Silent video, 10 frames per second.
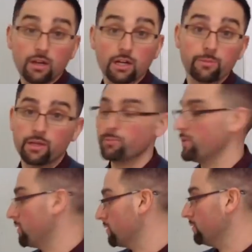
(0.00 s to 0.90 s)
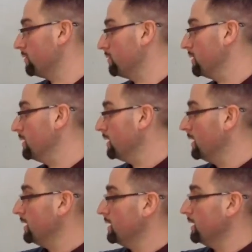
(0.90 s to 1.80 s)
got to be empirical.
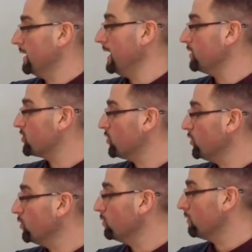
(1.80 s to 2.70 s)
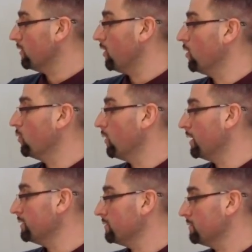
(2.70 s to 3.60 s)
H2O1.